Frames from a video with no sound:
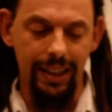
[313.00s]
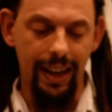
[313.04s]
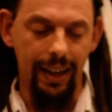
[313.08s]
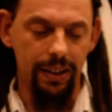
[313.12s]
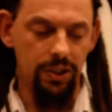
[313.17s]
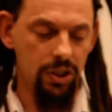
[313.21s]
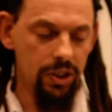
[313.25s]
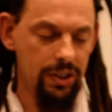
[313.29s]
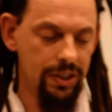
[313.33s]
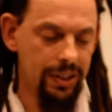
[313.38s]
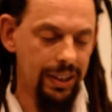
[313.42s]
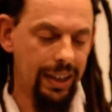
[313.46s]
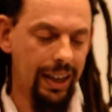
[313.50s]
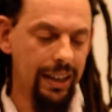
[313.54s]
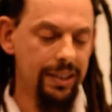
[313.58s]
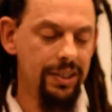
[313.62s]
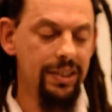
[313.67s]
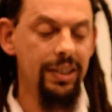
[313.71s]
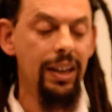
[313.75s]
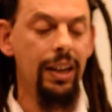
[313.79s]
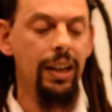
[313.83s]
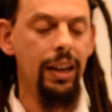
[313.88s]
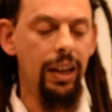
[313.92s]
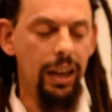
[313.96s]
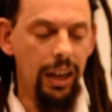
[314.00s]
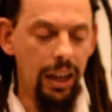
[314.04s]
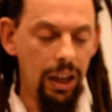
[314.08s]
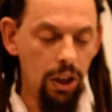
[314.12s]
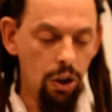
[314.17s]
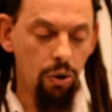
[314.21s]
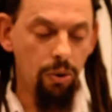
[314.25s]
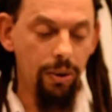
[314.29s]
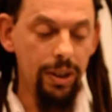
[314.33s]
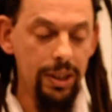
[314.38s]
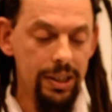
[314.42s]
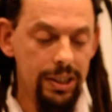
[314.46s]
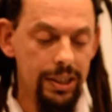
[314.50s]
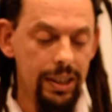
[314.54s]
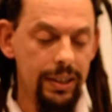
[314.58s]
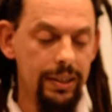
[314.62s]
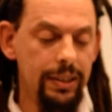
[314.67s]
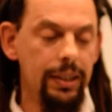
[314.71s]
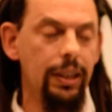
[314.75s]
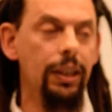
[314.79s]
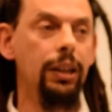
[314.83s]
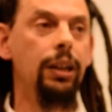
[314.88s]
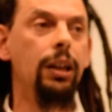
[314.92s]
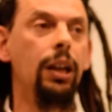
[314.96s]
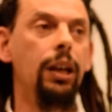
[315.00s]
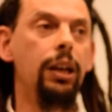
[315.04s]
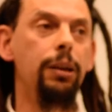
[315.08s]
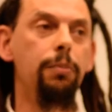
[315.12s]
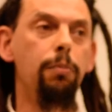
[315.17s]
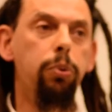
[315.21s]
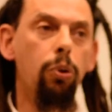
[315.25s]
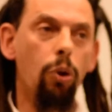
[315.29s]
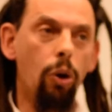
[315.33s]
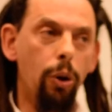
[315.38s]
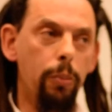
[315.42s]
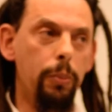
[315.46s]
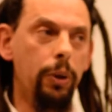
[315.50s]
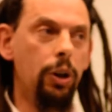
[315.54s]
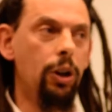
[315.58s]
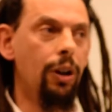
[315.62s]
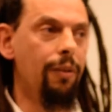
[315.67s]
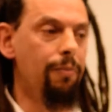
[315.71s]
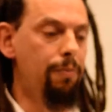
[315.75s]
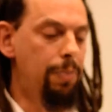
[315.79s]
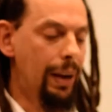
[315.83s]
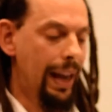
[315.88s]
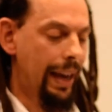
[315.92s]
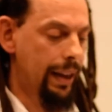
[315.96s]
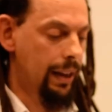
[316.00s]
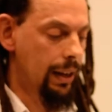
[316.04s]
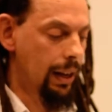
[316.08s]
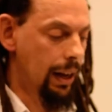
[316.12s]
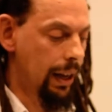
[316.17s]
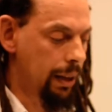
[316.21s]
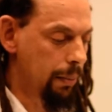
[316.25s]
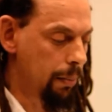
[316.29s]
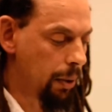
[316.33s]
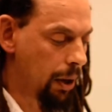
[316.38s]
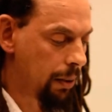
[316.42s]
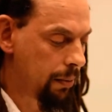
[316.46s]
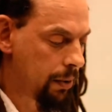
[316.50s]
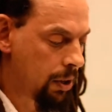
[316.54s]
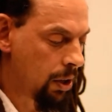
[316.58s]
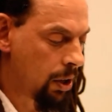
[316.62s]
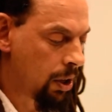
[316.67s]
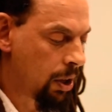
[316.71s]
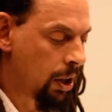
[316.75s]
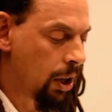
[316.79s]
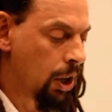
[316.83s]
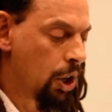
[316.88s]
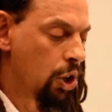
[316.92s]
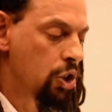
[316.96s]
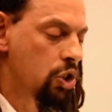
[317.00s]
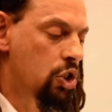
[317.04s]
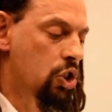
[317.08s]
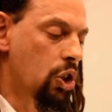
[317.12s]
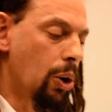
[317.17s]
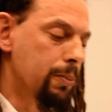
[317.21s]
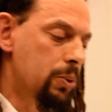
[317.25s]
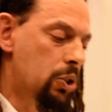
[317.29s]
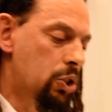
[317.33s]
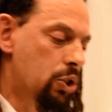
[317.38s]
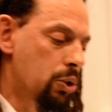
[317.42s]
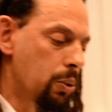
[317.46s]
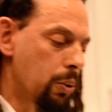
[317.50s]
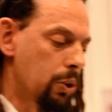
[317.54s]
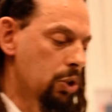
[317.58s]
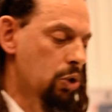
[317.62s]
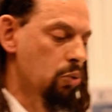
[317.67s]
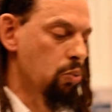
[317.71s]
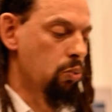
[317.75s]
actions against increases in the employment of black labour. Shop stewards